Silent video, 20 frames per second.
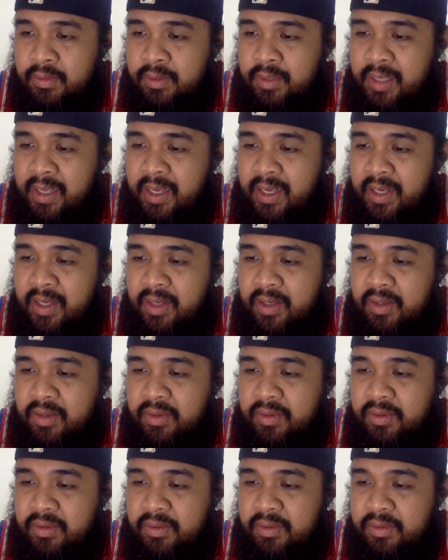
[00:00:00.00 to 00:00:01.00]

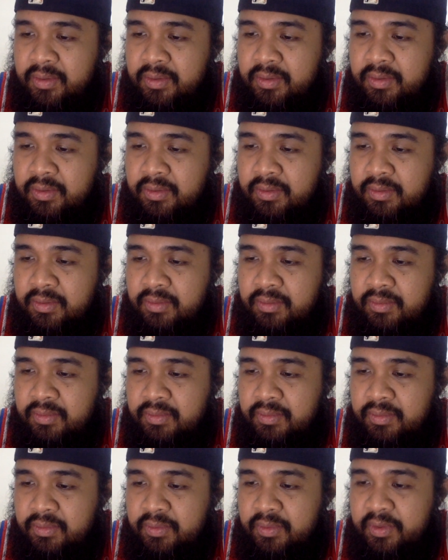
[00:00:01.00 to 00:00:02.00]
Now,
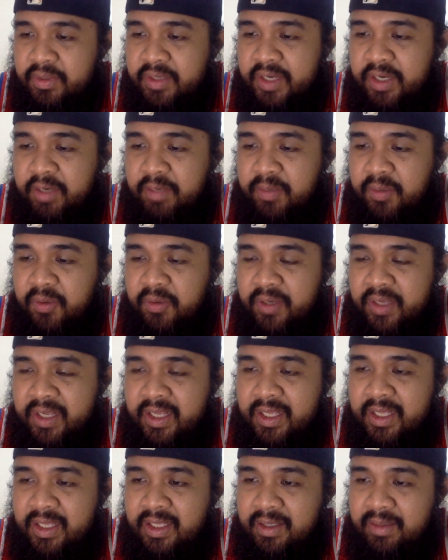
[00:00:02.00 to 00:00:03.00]
for their opponent,